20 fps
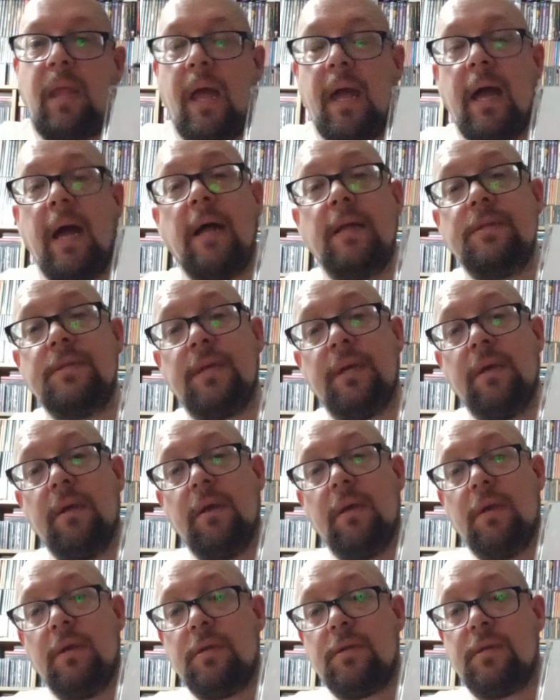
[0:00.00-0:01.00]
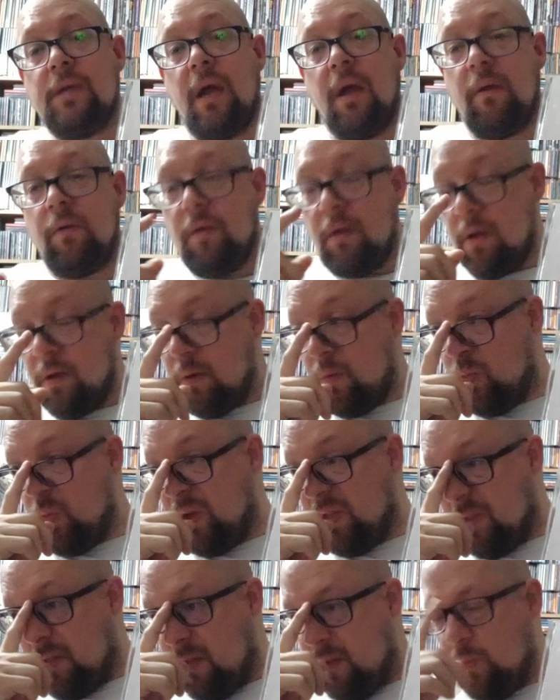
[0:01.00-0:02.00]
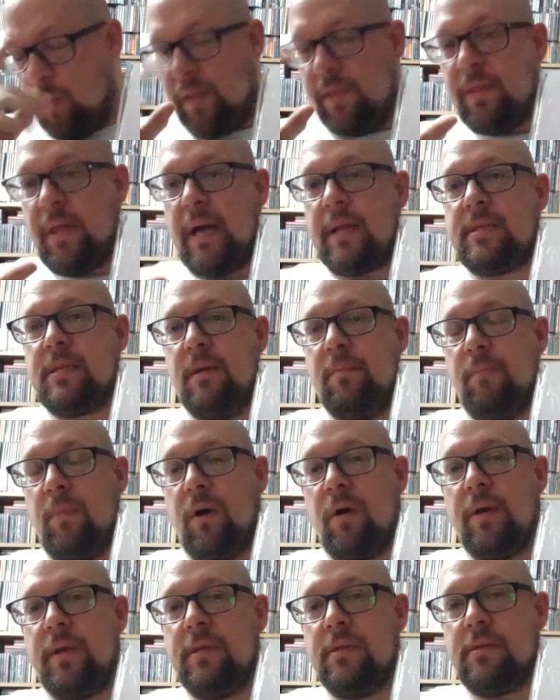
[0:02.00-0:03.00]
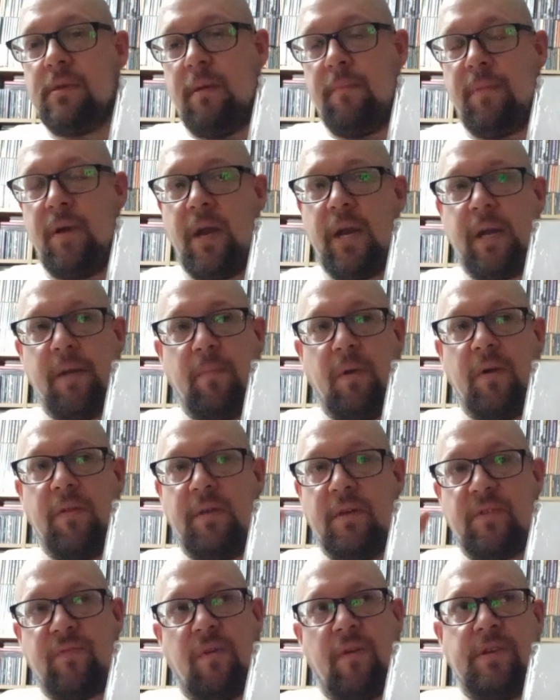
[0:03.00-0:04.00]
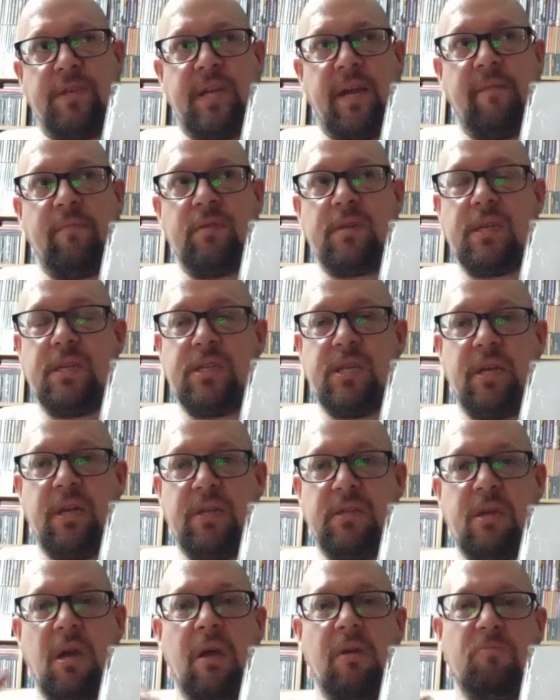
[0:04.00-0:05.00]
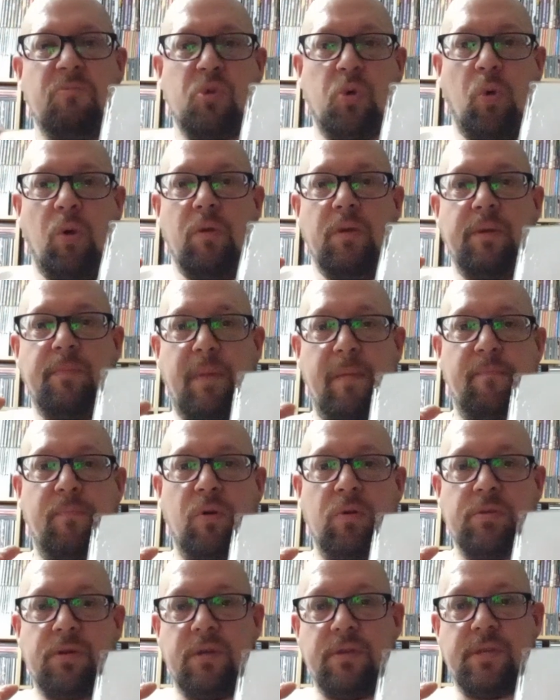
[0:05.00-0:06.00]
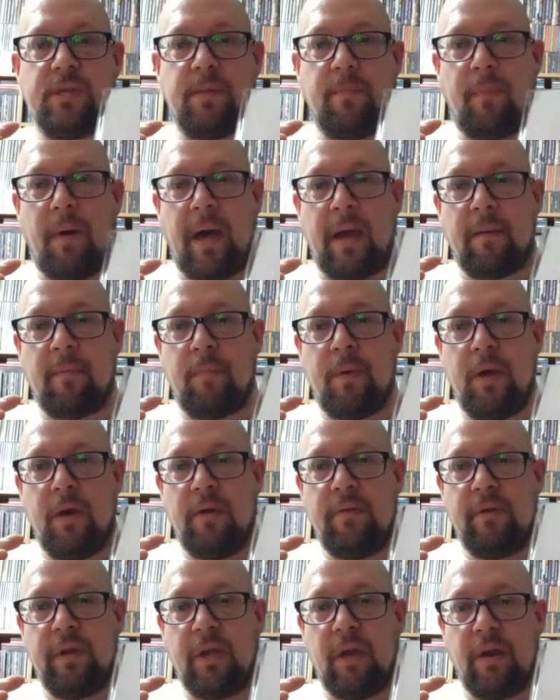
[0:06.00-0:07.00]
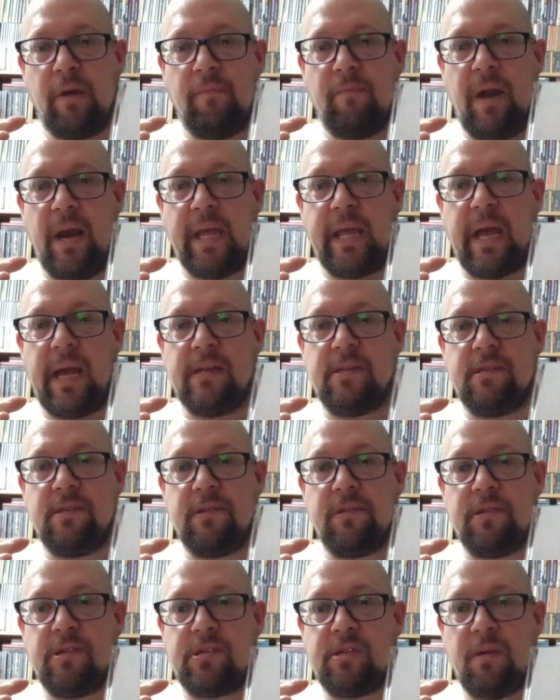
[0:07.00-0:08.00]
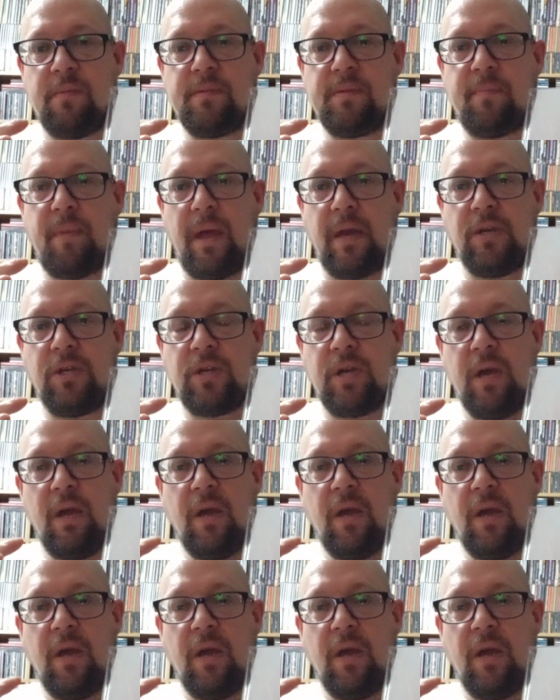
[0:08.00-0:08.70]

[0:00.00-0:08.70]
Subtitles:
And so with that in mind, and bearing in mind that as far as Dave was concerned, Toy had been put onto the back burner and kind of relegated to the subs bench,